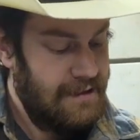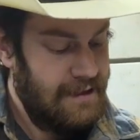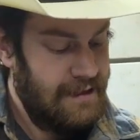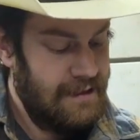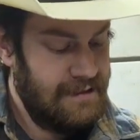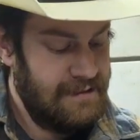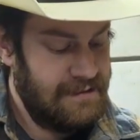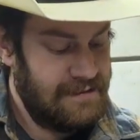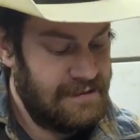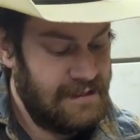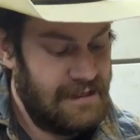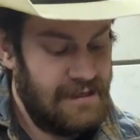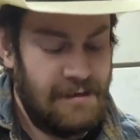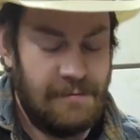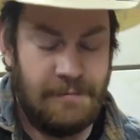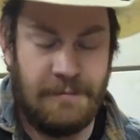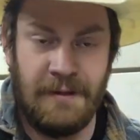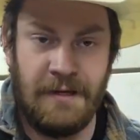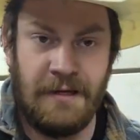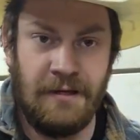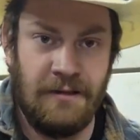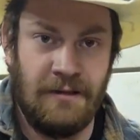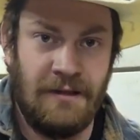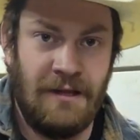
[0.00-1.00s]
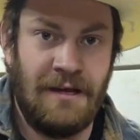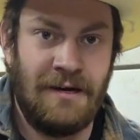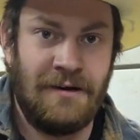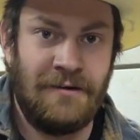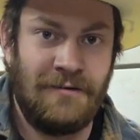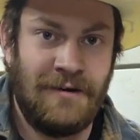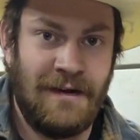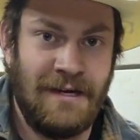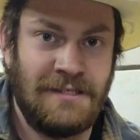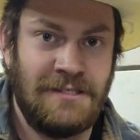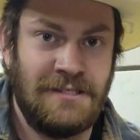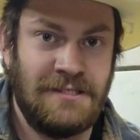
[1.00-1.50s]
It's set up like a lot of
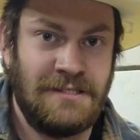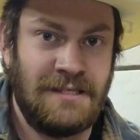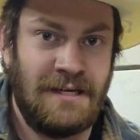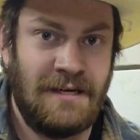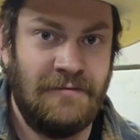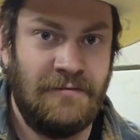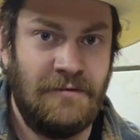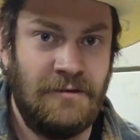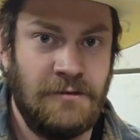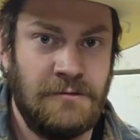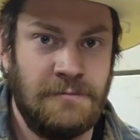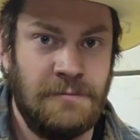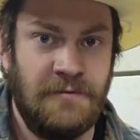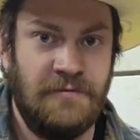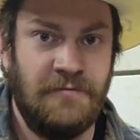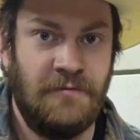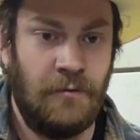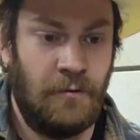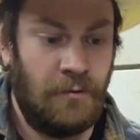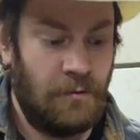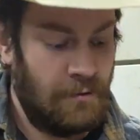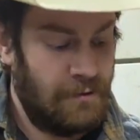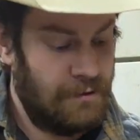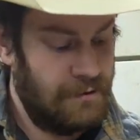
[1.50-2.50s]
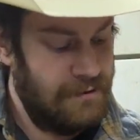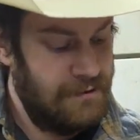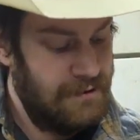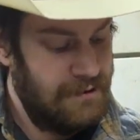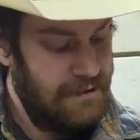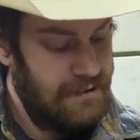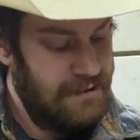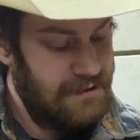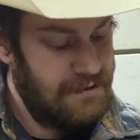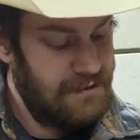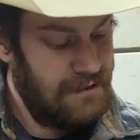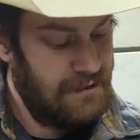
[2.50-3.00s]
ratchets that I've used before.
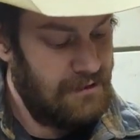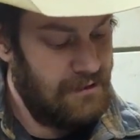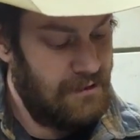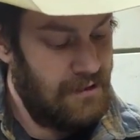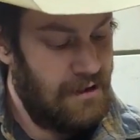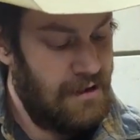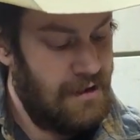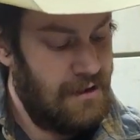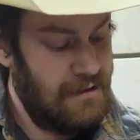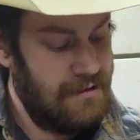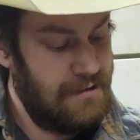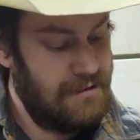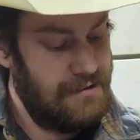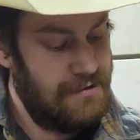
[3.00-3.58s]
The lock,